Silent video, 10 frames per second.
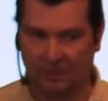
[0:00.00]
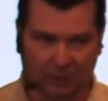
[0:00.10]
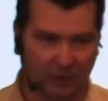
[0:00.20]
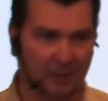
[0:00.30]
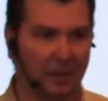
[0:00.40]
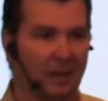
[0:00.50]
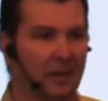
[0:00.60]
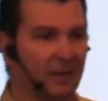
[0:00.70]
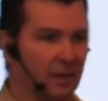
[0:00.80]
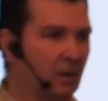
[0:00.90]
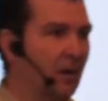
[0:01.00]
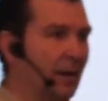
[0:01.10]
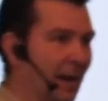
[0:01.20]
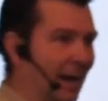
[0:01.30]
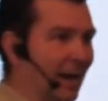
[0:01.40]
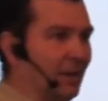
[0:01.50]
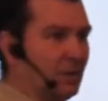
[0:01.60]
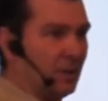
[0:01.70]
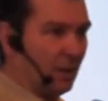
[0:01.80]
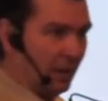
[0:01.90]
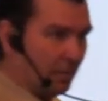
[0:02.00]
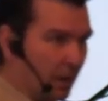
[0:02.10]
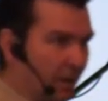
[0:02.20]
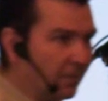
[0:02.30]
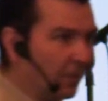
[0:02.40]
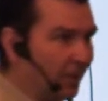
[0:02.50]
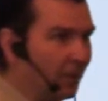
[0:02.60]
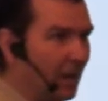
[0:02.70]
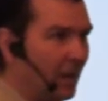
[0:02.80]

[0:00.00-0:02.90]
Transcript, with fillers: mission that God has in mind for you.